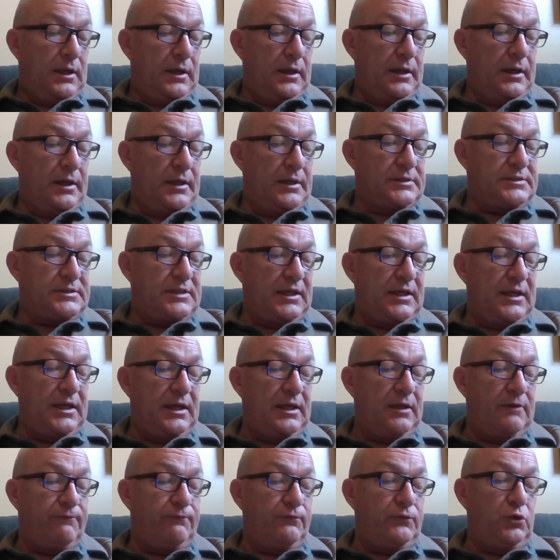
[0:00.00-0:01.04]
Is
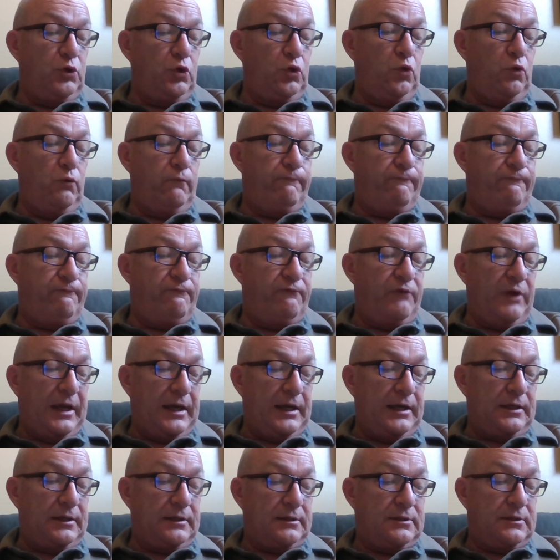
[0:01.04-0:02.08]
if you
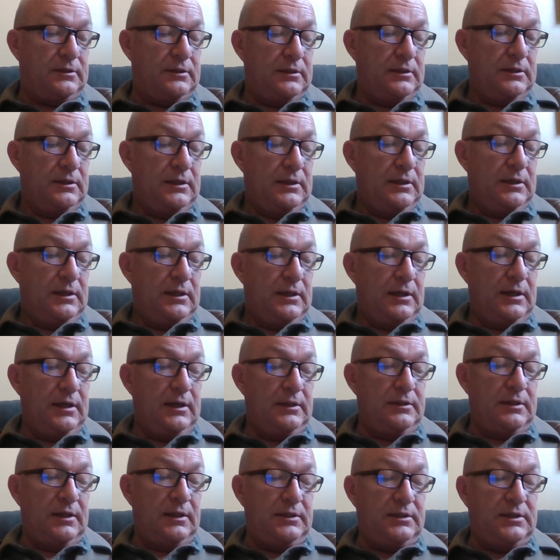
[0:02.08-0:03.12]
faint
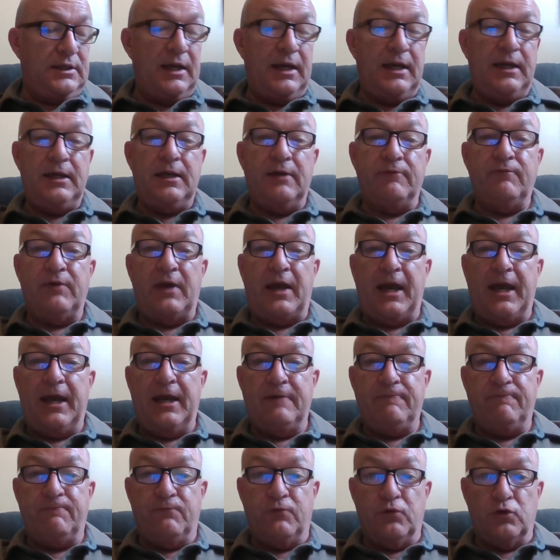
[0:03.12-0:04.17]
in the day of
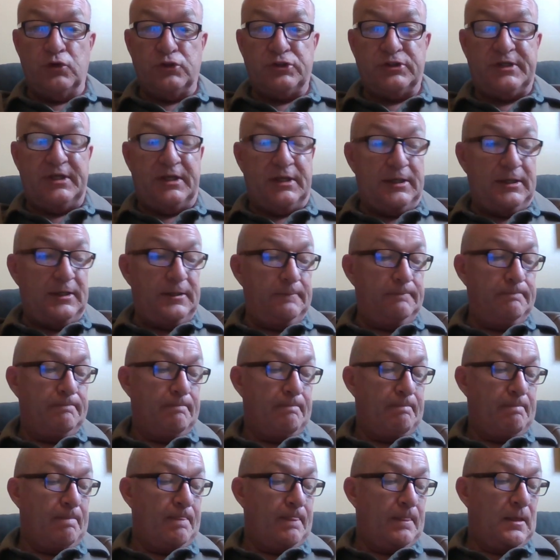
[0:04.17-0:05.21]
adversity,
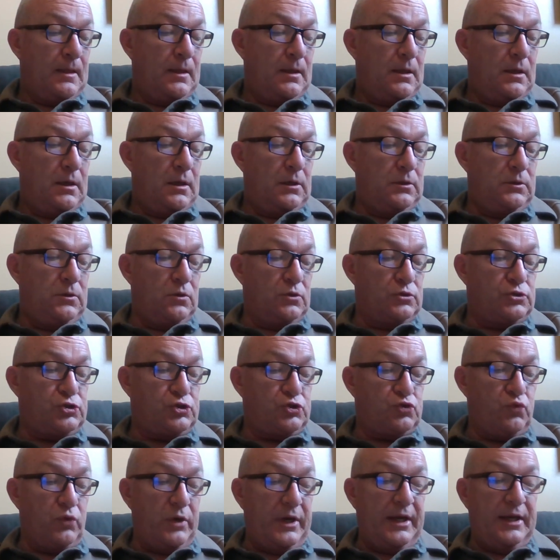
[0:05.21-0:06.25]
your
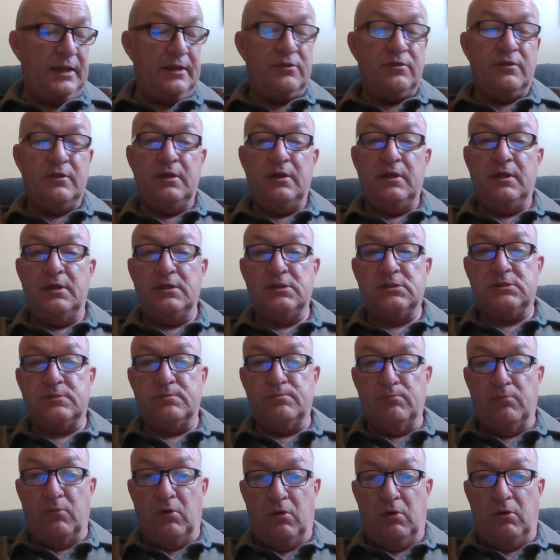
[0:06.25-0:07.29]
strength is
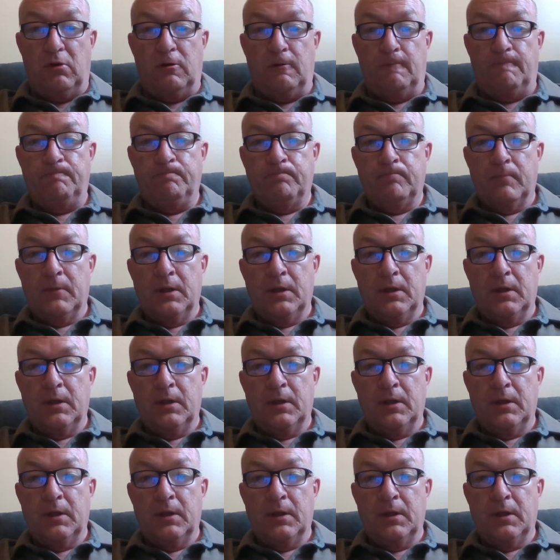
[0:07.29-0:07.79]
small.